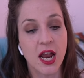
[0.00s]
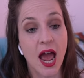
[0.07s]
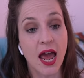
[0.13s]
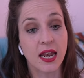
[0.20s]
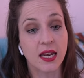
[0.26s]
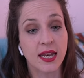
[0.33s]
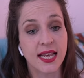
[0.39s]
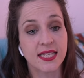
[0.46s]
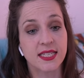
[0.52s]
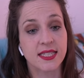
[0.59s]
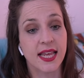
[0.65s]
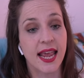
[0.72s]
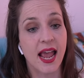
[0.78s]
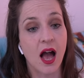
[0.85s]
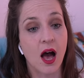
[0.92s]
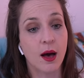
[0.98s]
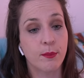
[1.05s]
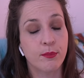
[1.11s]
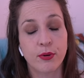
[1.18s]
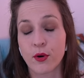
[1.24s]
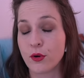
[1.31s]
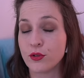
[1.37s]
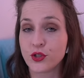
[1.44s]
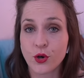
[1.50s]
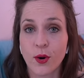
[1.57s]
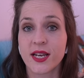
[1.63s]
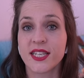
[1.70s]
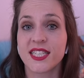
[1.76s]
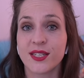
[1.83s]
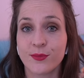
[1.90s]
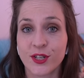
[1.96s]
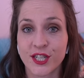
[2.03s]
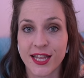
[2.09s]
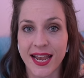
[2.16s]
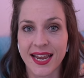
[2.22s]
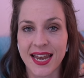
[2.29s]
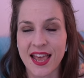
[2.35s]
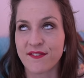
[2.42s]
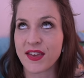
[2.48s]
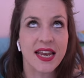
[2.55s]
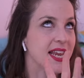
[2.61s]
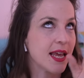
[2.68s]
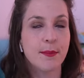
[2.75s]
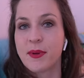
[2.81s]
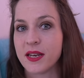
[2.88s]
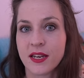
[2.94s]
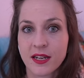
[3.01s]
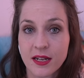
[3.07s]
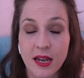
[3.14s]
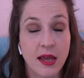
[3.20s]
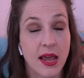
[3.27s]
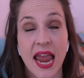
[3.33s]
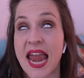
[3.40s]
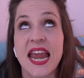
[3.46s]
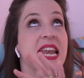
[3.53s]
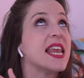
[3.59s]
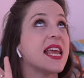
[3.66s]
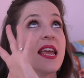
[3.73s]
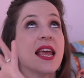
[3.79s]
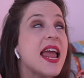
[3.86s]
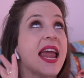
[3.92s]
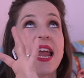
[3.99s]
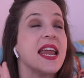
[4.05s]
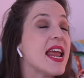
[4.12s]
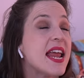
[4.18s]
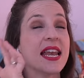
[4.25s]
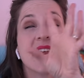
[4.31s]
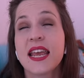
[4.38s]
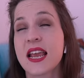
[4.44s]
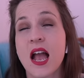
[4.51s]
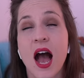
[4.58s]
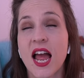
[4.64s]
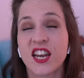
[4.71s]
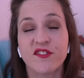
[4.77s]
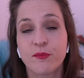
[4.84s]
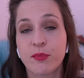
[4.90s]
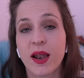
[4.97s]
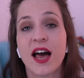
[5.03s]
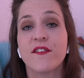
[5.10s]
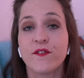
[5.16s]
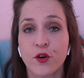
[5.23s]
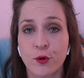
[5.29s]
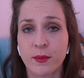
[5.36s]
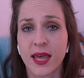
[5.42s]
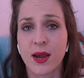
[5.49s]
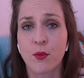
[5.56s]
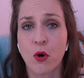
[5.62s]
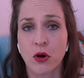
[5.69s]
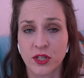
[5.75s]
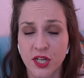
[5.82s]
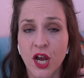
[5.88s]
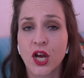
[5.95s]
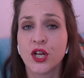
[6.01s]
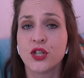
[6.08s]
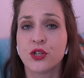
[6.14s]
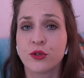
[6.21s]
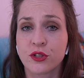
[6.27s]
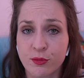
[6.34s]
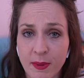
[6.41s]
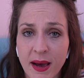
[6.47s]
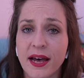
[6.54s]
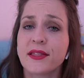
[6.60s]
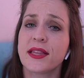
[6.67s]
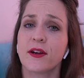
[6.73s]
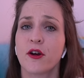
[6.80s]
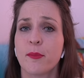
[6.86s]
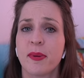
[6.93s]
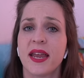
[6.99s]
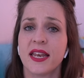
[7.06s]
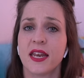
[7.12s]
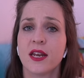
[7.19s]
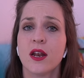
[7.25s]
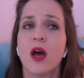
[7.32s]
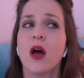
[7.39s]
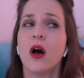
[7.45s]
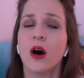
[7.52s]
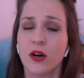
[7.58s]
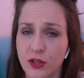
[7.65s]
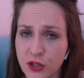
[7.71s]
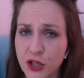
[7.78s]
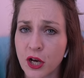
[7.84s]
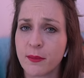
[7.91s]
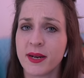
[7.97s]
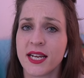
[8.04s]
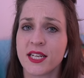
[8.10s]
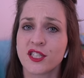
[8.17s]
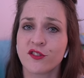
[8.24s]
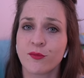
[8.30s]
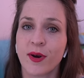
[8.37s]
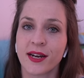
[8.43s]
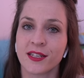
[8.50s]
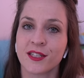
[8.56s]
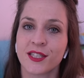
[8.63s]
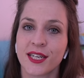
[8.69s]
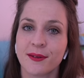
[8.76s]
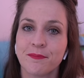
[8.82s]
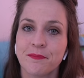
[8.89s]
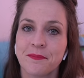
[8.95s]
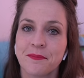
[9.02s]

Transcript: unless they are pro-choice, in which they can have any opinion, any kind of platform they want to spout their opinion on the termination of pregnancy.